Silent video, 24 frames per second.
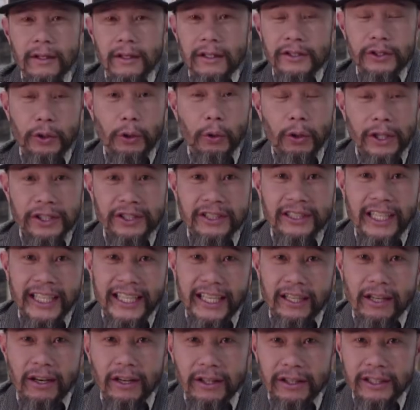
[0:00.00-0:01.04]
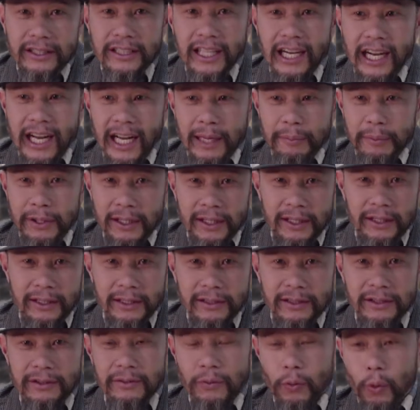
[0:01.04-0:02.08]
So a question I get all the time
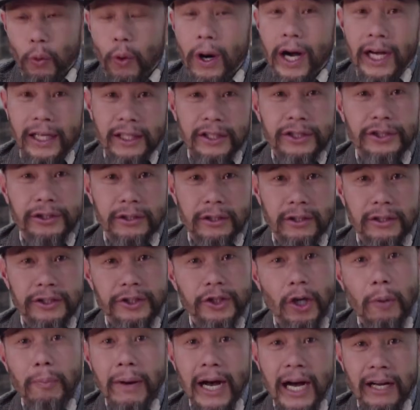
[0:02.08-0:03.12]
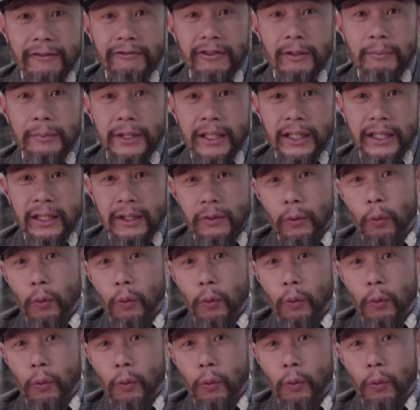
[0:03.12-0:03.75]
is, why is sugar so bad for me?